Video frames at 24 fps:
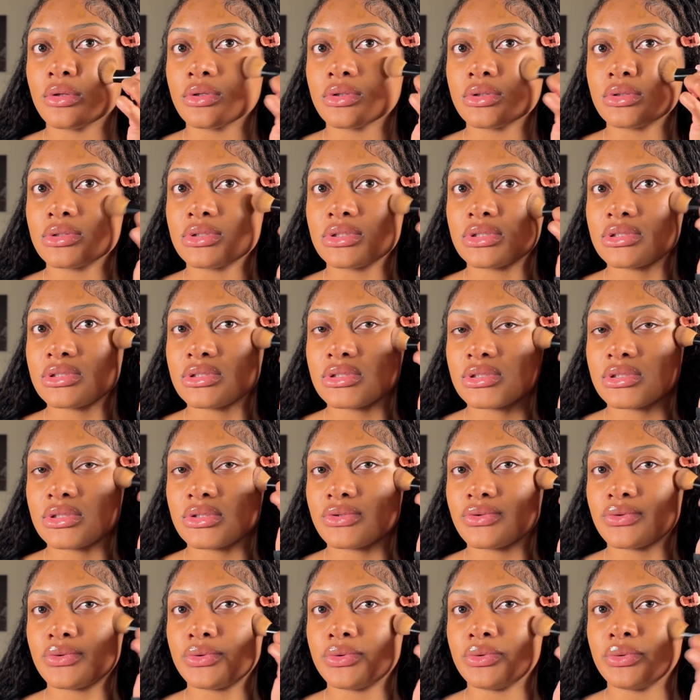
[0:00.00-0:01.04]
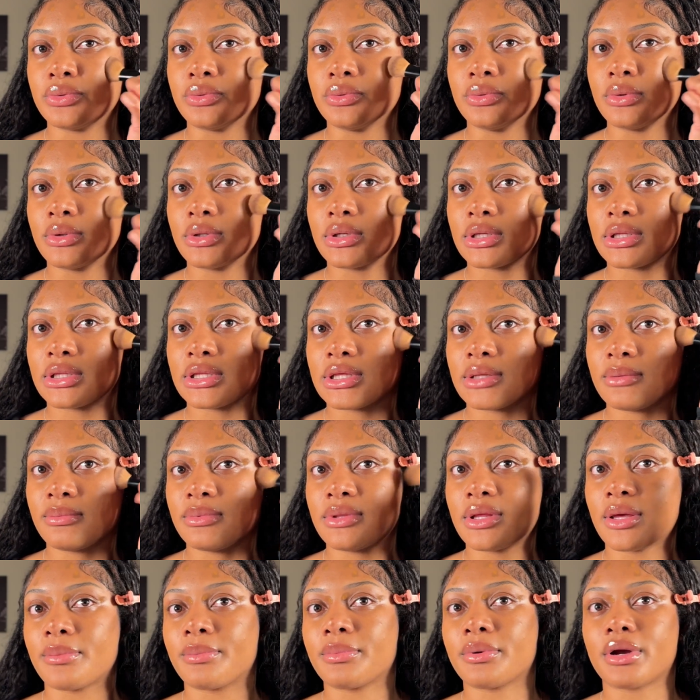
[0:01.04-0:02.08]
just to keep
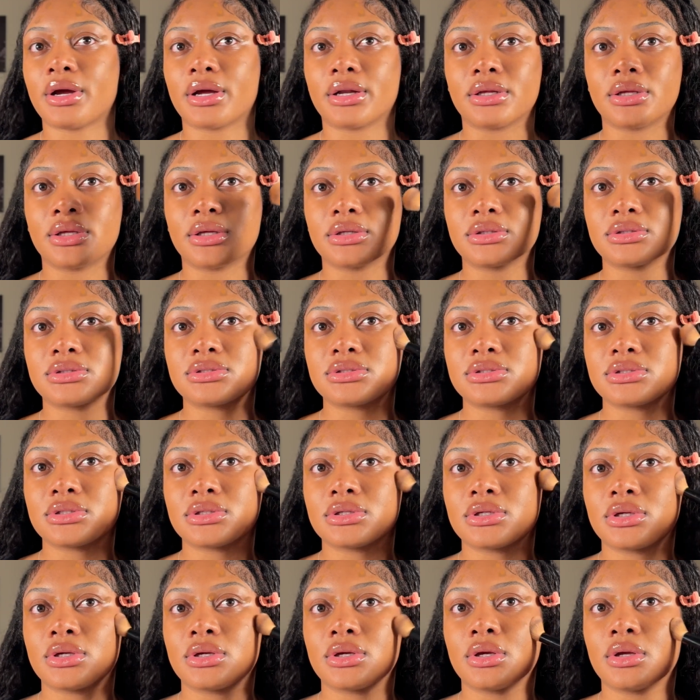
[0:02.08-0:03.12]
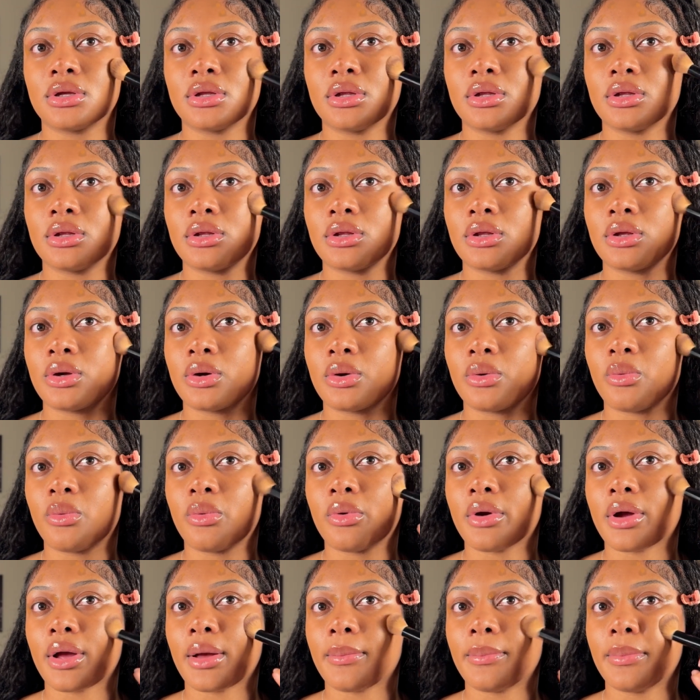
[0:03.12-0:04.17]
that product
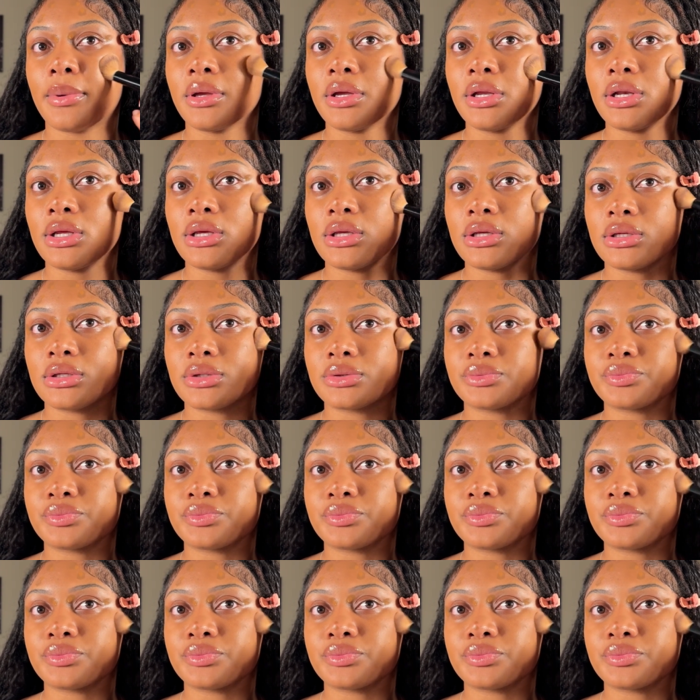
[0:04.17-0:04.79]
where I put it.